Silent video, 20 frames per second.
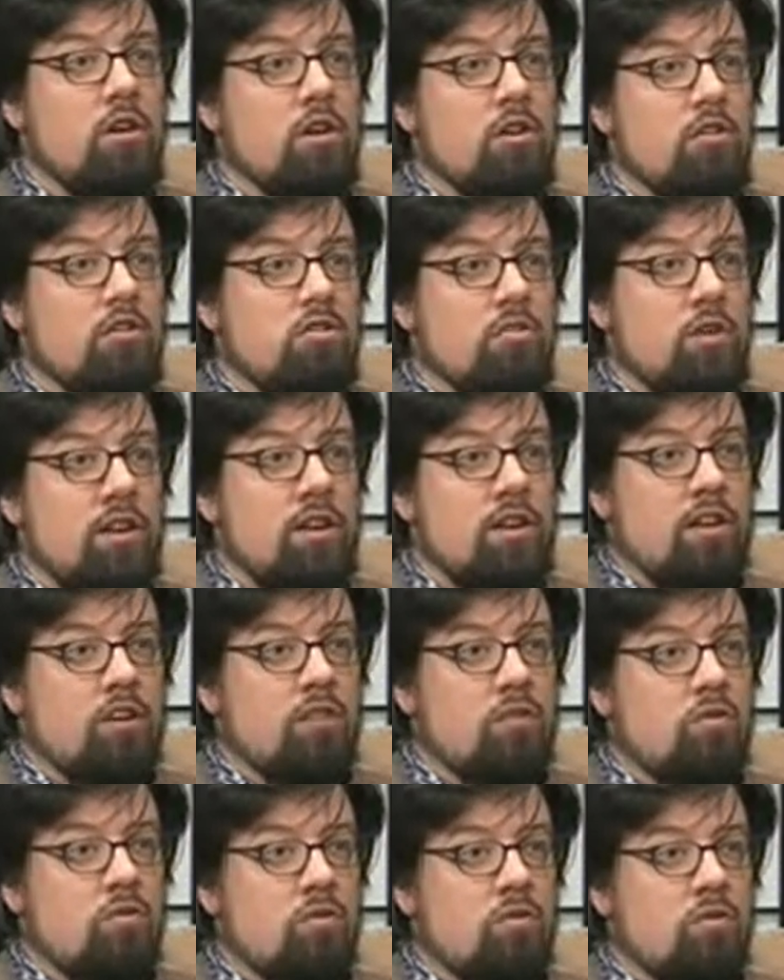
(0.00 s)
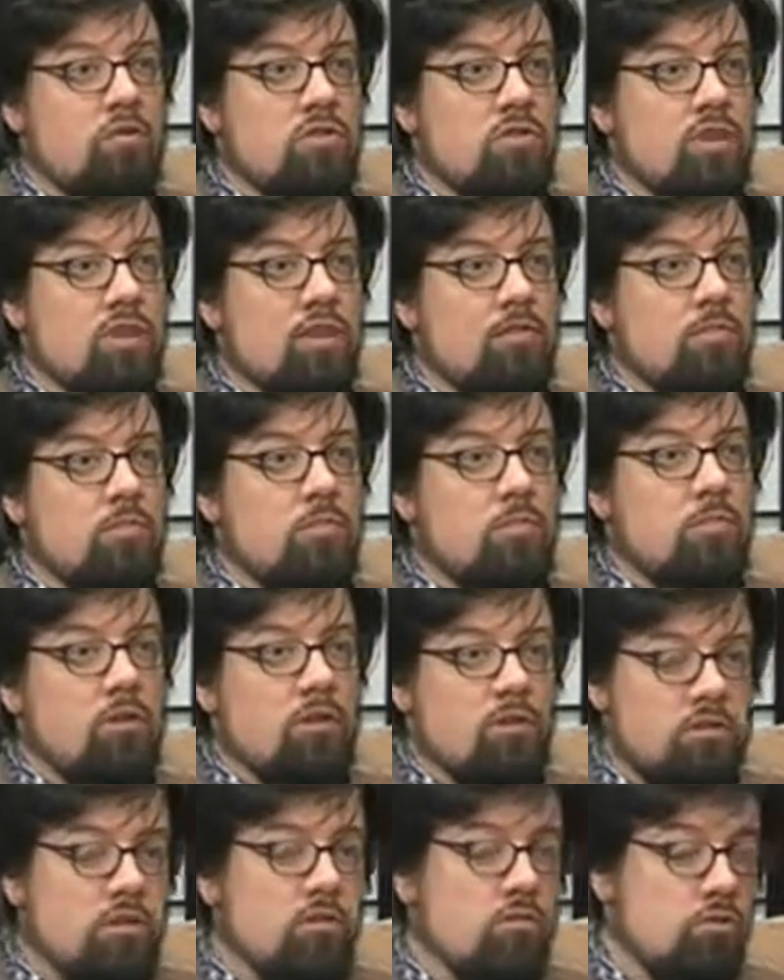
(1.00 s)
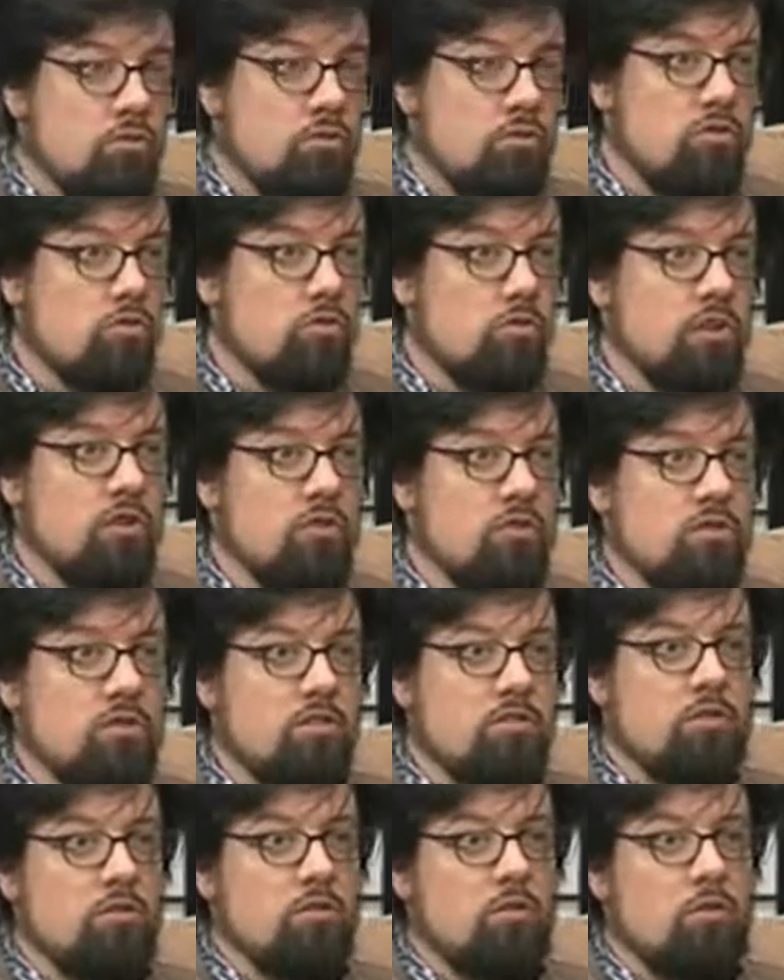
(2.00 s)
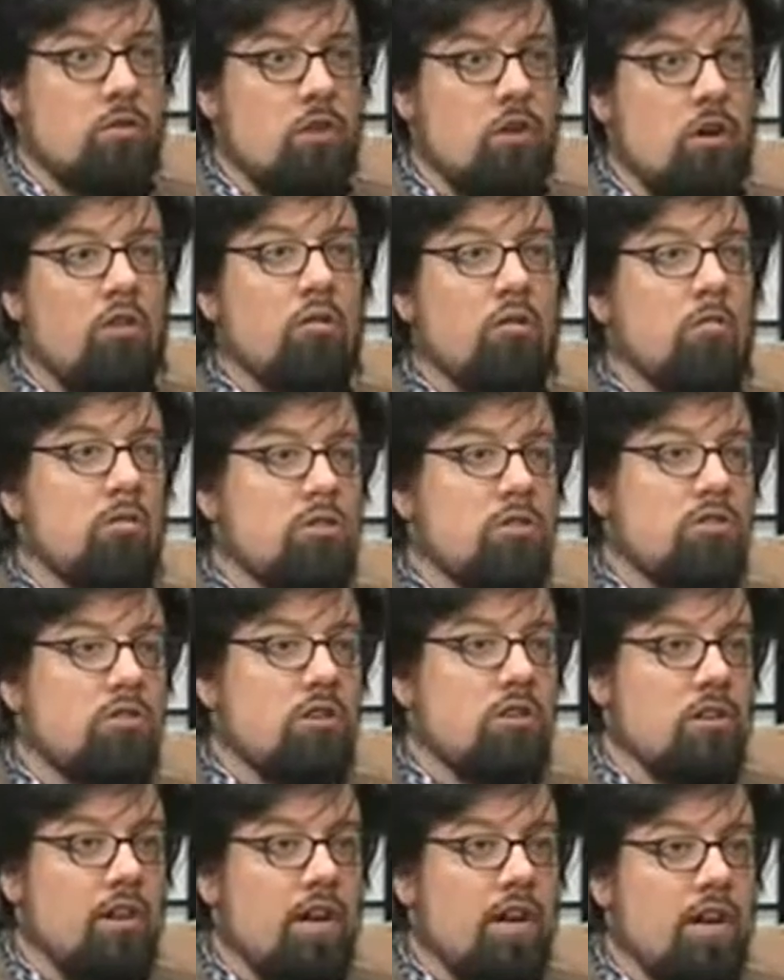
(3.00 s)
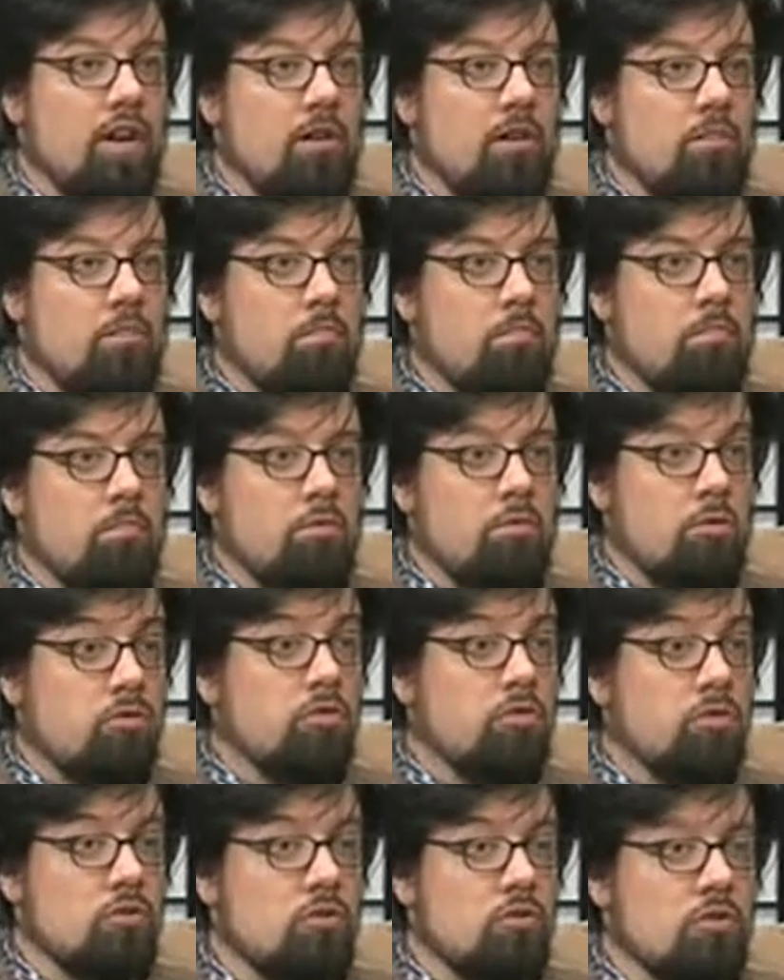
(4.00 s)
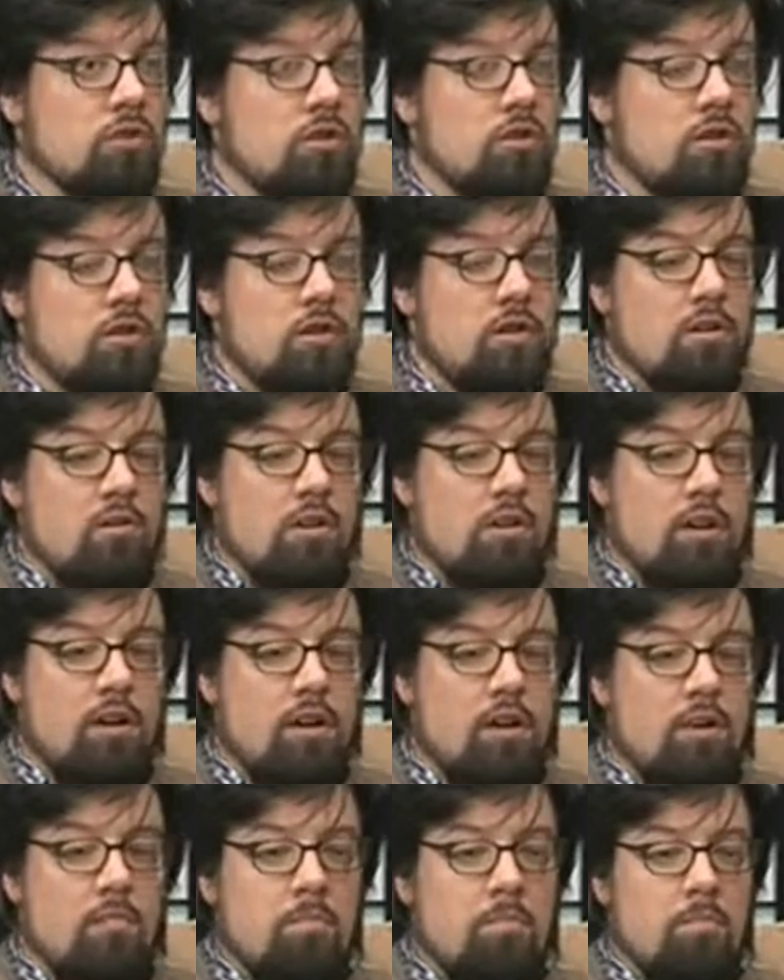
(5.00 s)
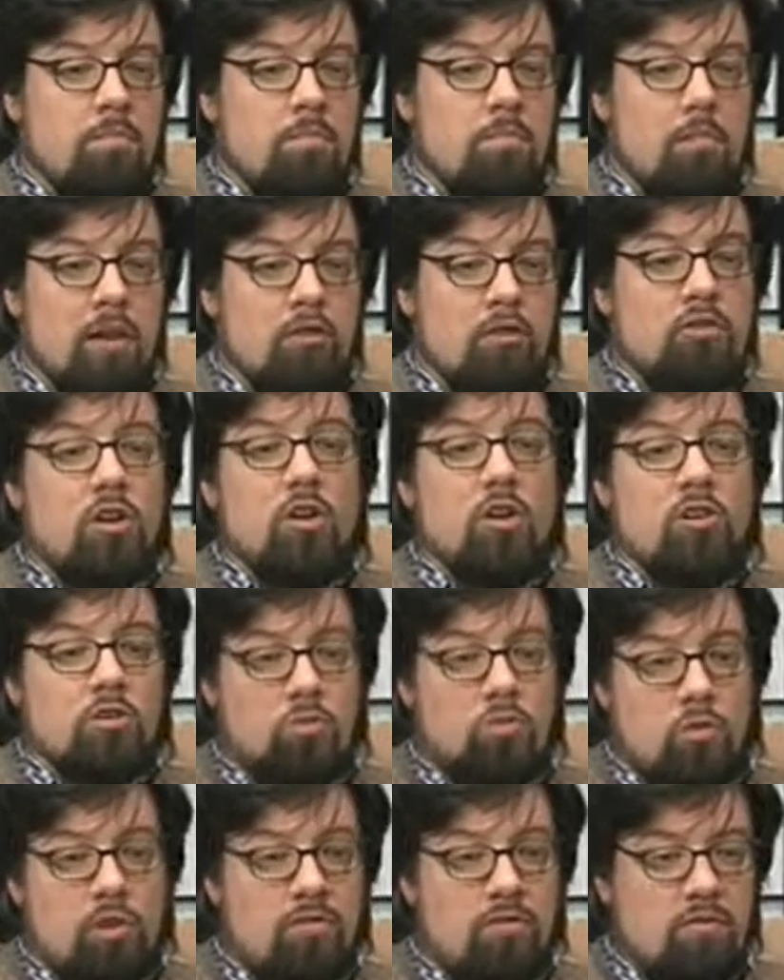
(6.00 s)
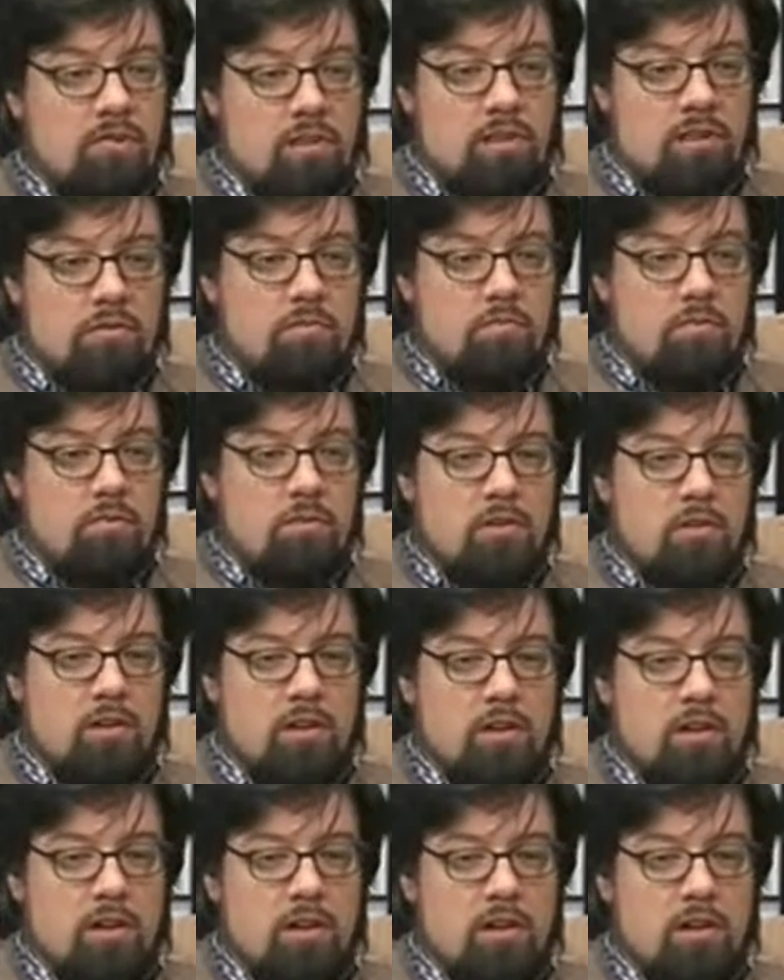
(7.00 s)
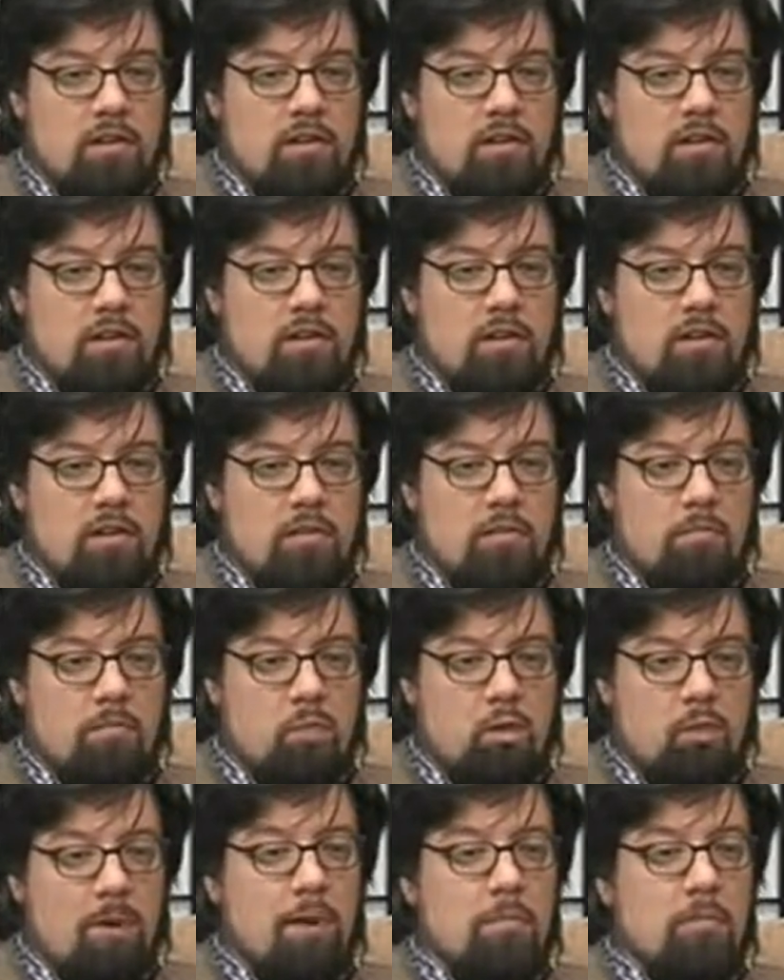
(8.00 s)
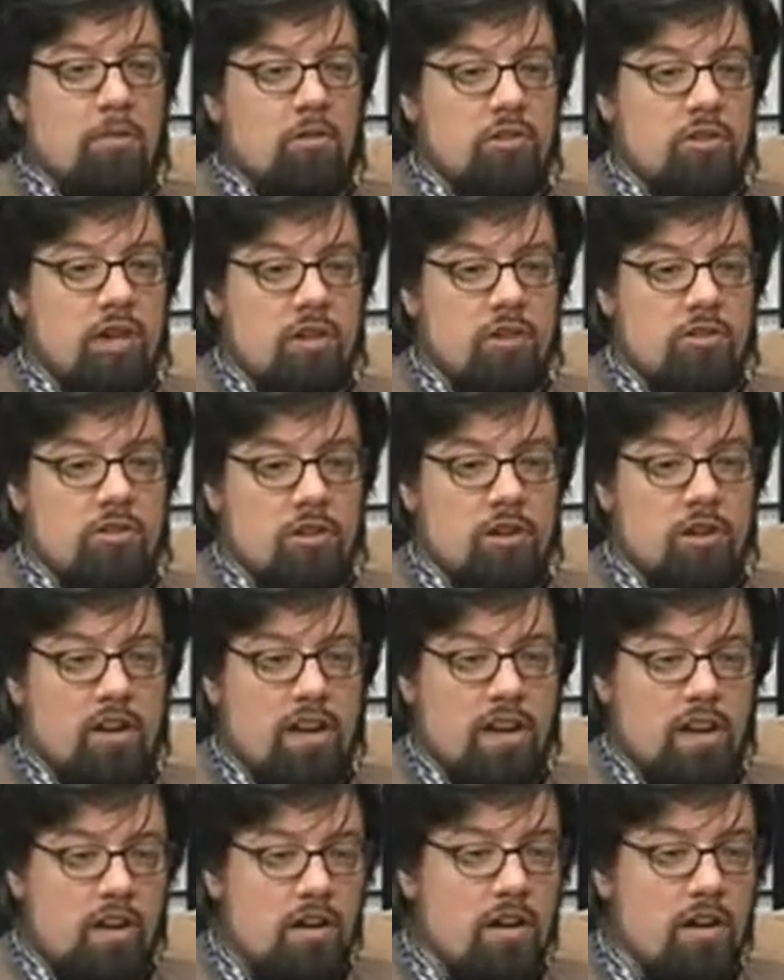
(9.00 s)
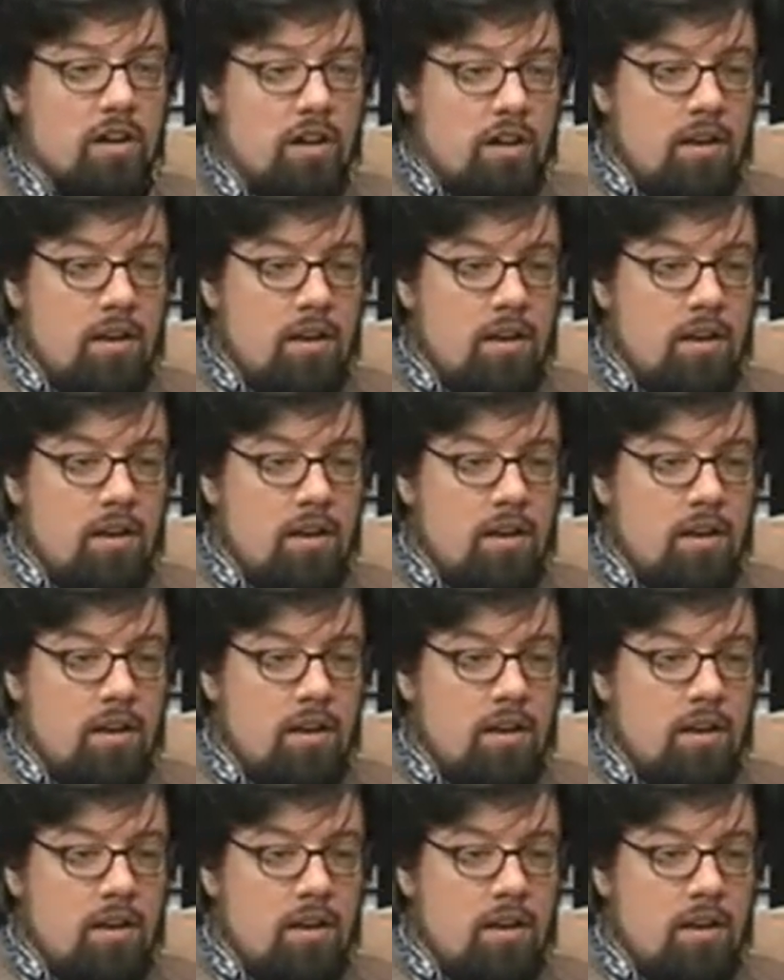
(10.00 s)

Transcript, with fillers: mm-hmm. to try to introduce them, uh, to introduce new readers into all the books that Archaia produces. Okay. Uh, Mouse Guard is one of the the uh, uh, more popular titles at Archaia.